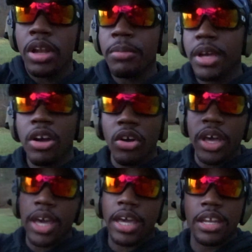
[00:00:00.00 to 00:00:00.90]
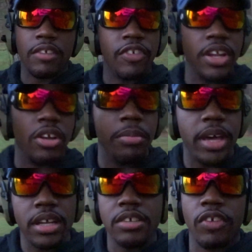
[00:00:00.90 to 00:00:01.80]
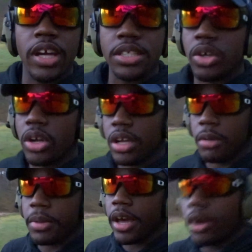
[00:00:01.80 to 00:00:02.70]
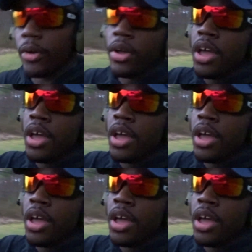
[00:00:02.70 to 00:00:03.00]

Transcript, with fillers: Let me go ahead in this video, man, because this rain starting to come down.